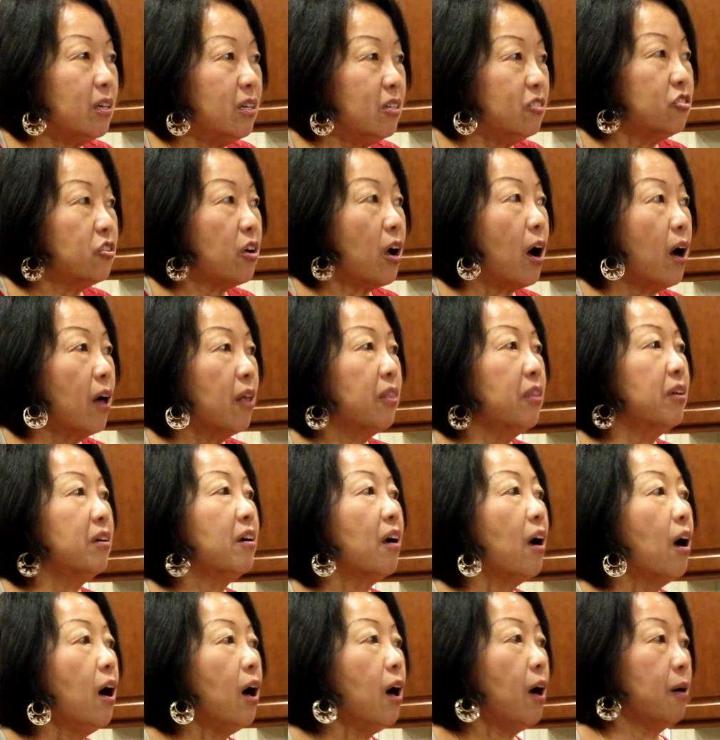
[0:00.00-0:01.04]
each
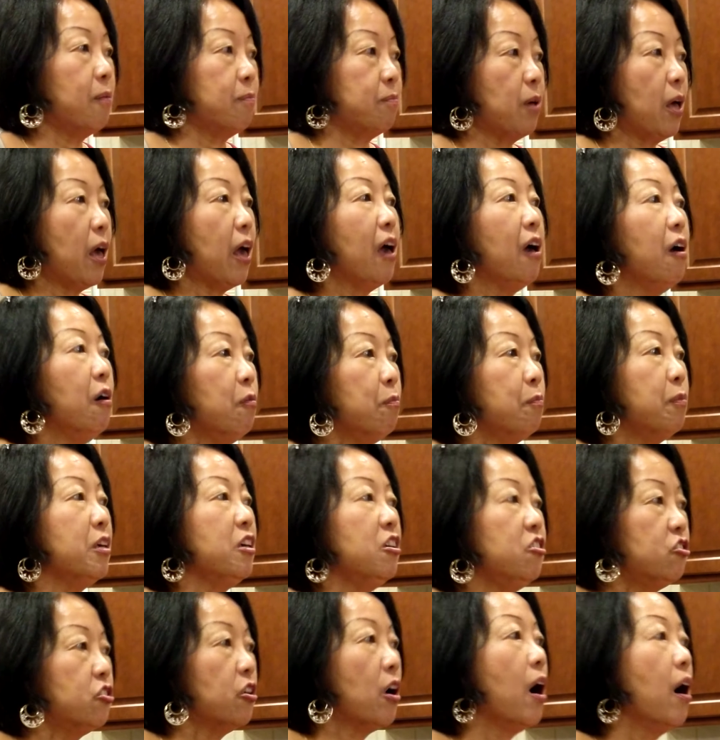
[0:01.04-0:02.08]
other up, help
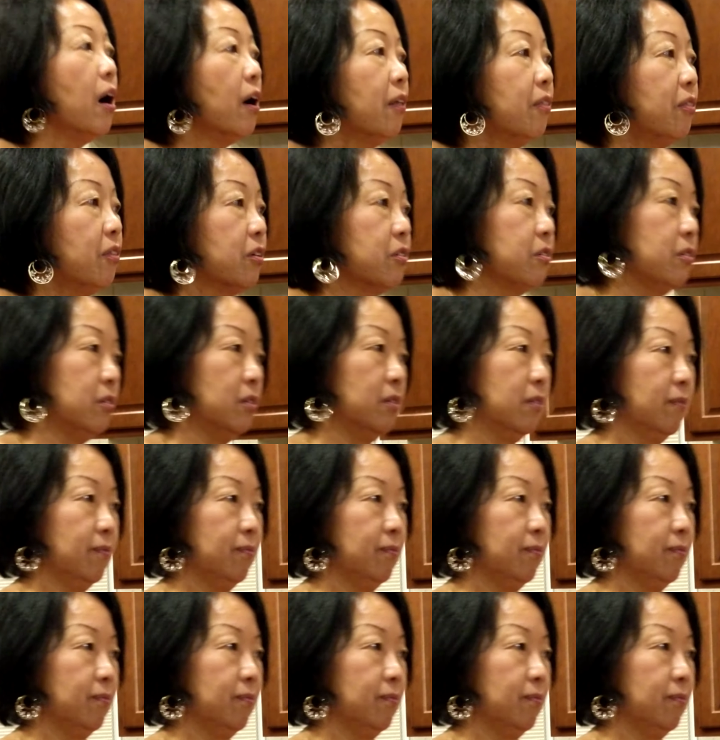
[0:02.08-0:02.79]
each other,